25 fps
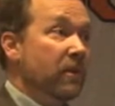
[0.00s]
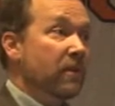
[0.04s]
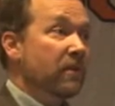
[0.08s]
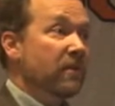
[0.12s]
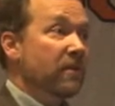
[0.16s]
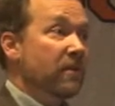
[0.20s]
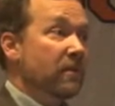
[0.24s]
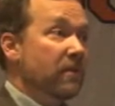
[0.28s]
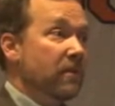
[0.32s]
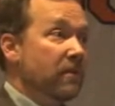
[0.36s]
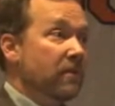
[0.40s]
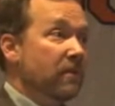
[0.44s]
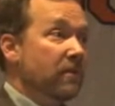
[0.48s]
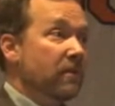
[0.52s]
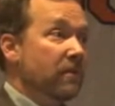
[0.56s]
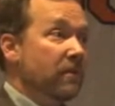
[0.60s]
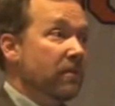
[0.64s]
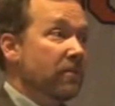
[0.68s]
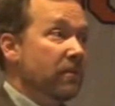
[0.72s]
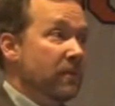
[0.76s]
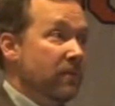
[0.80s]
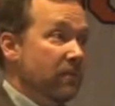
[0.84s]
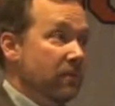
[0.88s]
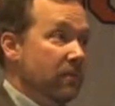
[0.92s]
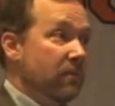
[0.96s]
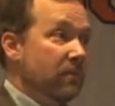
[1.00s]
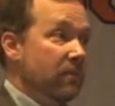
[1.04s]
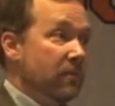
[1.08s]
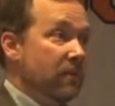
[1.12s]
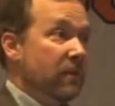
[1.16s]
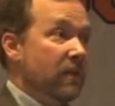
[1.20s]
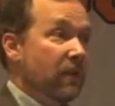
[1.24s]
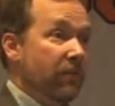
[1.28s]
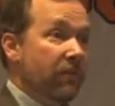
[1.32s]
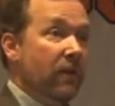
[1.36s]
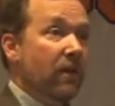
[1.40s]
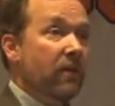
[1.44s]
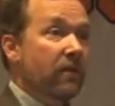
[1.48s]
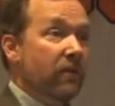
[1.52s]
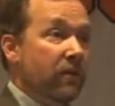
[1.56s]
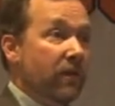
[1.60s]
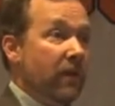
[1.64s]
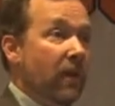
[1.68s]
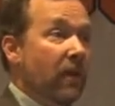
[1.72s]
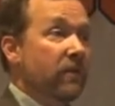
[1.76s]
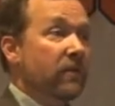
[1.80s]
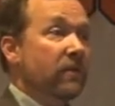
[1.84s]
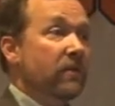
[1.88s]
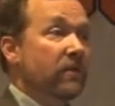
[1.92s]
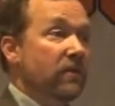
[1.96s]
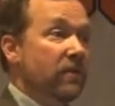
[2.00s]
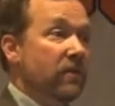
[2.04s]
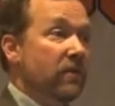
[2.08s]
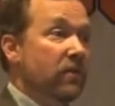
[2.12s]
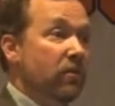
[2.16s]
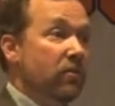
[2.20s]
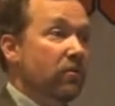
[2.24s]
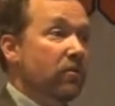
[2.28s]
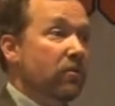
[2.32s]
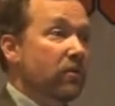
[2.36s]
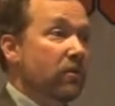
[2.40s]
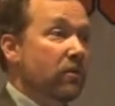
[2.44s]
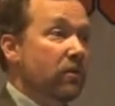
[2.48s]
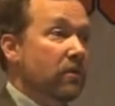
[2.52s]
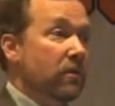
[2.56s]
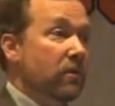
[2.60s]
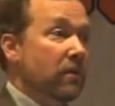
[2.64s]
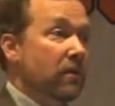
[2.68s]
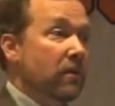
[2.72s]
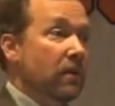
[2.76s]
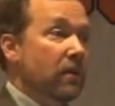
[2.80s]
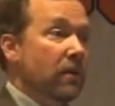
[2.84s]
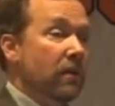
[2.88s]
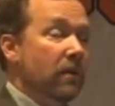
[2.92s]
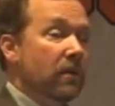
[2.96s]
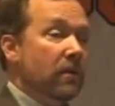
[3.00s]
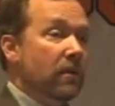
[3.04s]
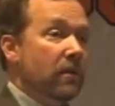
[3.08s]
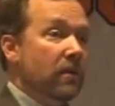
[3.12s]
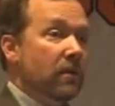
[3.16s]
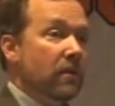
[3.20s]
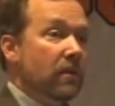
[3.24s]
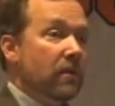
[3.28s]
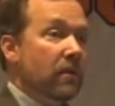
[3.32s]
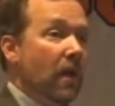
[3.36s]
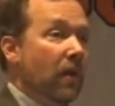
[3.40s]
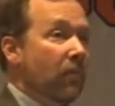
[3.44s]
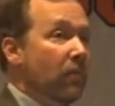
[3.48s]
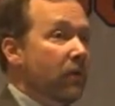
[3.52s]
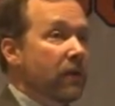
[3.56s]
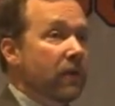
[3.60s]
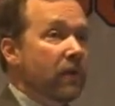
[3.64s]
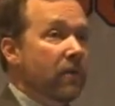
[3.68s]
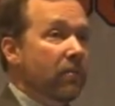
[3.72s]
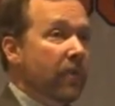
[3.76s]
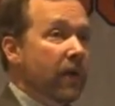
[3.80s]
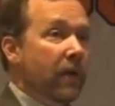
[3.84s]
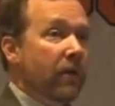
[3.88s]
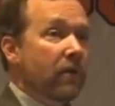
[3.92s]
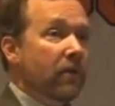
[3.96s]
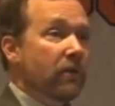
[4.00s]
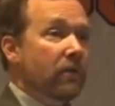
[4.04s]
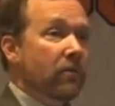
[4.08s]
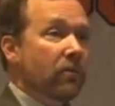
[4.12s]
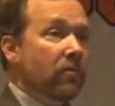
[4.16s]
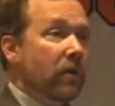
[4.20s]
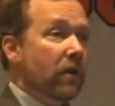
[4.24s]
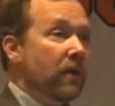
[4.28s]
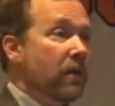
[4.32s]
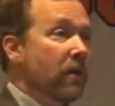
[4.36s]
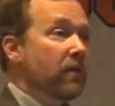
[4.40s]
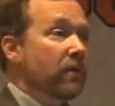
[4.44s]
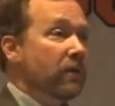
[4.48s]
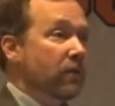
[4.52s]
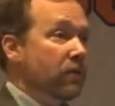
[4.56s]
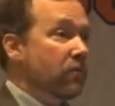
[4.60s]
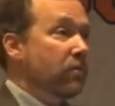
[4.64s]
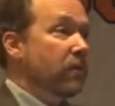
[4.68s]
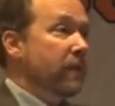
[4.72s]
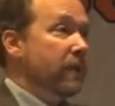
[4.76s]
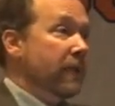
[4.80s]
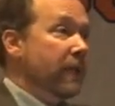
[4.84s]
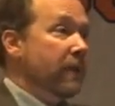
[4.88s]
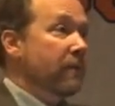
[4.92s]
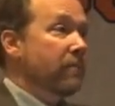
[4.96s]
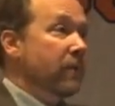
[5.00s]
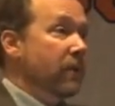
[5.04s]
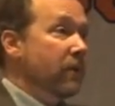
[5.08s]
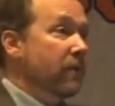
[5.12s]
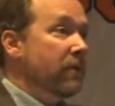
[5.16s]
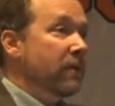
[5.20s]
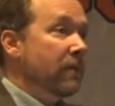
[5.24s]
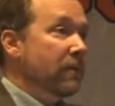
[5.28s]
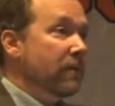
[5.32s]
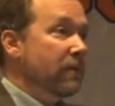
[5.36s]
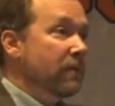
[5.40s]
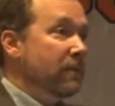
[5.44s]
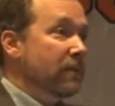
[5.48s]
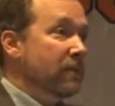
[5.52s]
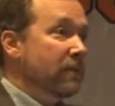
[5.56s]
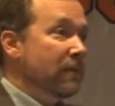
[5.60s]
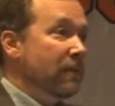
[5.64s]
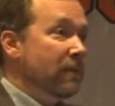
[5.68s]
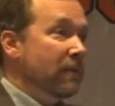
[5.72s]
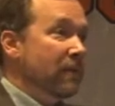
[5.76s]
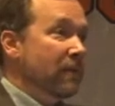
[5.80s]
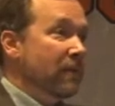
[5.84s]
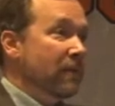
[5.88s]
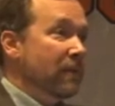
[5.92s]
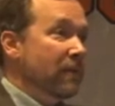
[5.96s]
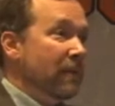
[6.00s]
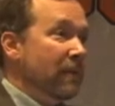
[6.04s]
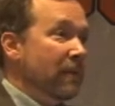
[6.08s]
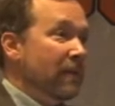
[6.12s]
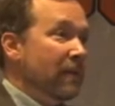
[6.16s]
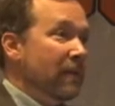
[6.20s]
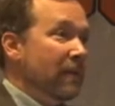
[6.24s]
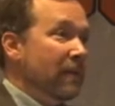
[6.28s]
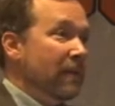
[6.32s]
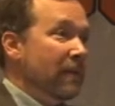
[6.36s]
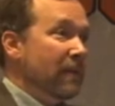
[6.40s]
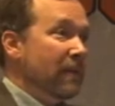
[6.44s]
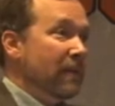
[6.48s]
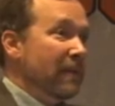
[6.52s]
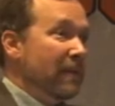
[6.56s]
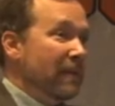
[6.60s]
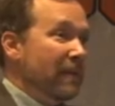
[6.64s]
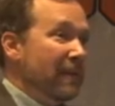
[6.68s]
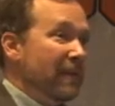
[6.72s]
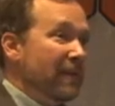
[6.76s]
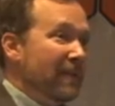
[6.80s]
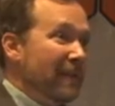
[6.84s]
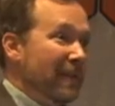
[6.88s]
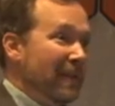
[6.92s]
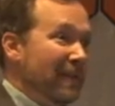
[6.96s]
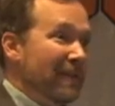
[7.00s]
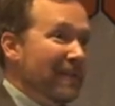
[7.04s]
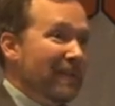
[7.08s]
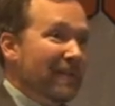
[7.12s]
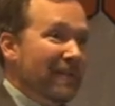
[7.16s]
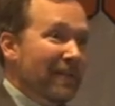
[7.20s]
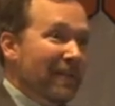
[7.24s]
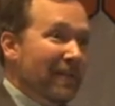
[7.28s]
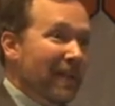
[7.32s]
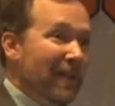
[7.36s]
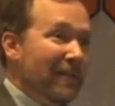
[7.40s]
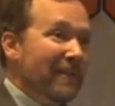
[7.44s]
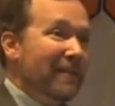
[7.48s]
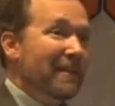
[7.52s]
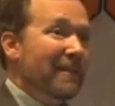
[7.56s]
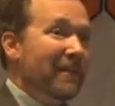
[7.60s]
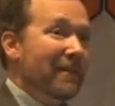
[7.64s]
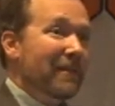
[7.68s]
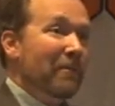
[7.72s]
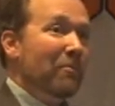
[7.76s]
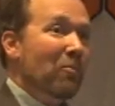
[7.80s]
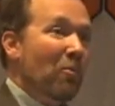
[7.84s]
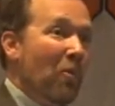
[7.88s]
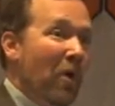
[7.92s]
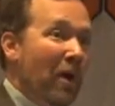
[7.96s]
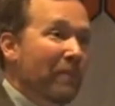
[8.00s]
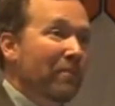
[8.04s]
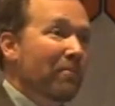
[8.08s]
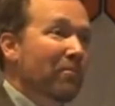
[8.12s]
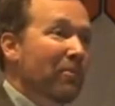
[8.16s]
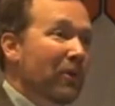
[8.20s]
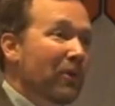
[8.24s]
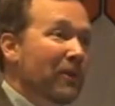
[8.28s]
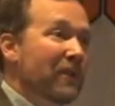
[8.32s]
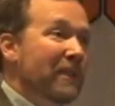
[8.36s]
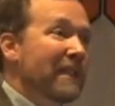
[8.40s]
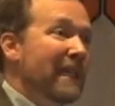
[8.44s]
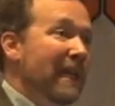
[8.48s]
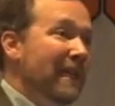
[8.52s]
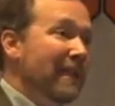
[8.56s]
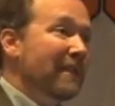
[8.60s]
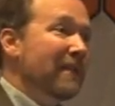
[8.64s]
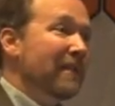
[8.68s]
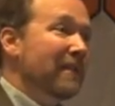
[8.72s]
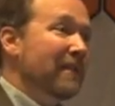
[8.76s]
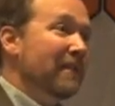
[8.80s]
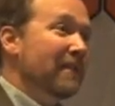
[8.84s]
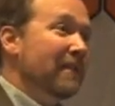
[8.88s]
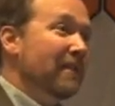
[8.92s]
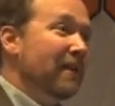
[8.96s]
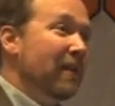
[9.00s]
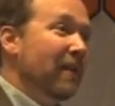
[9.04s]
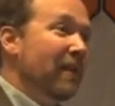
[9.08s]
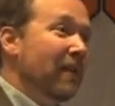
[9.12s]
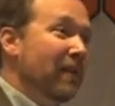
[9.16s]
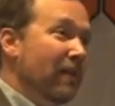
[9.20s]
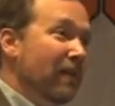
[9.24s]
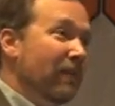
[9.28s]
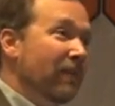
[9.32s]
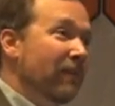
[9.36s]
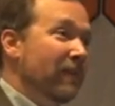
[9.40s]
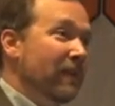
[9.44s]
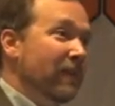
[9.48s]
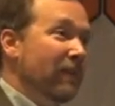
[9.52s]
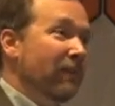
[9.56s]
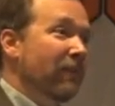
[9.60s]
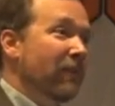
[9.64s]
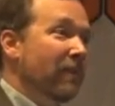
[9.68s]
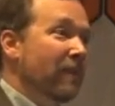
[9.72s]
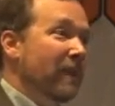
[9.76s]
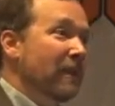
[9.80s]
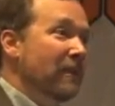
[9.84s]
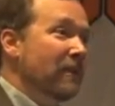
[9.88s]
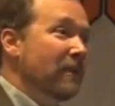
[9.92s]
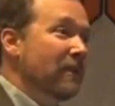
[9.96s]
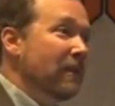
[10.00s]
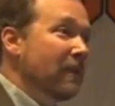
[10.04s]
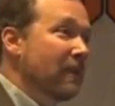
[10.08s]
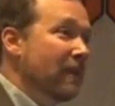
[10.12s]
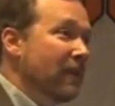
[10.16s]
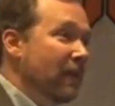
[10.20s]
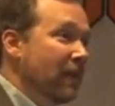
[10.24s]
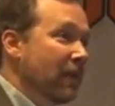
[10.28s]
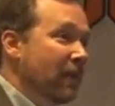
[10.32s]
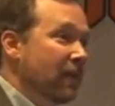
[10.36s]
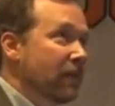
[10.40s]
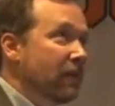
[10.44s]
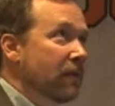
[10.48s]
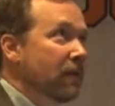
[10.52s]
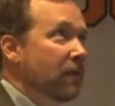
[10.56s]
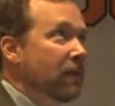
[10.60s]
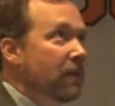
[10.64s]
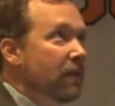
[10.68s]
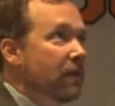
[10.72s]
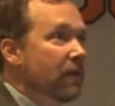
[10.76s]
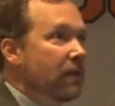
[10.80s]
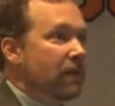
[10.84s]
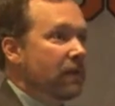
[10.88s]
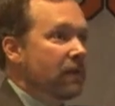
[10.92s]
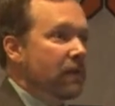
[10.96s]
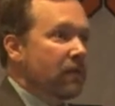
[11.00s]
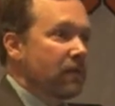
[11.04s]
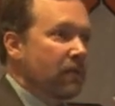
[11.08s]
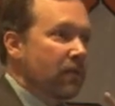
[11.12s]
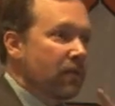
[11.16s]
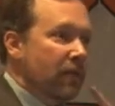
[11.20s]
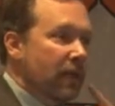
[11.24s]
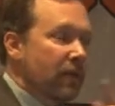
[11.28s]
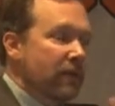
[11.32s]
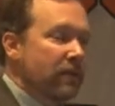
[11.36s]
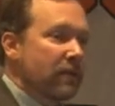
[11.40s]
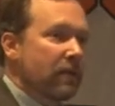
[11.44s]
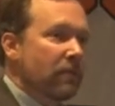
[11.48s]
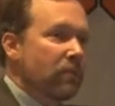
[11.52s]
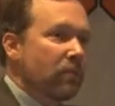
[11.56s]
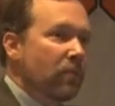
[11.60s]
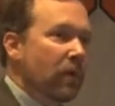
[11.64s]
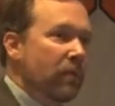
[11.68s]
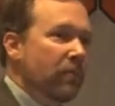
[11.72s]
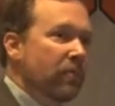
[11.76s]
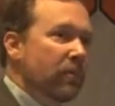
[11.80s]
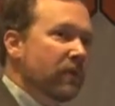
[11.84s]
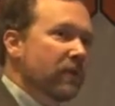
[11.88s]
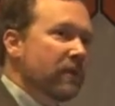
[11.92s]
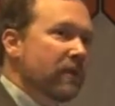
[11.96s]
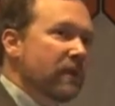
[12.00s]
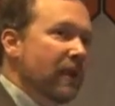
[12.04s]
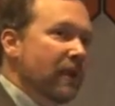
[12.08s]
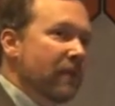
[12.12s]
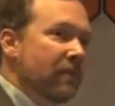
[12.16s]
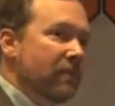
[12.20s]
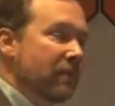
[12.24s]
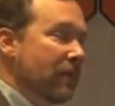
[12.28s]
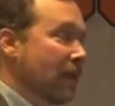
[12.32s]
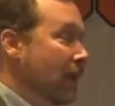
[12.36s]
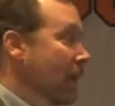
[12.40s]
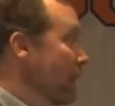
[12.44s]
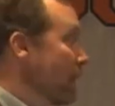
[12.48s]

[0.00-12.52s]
doesn't it? I mean, 700,000 is huge. Not when you compare it to 128 million. That's less than 1% of the information in there. Less than 1%.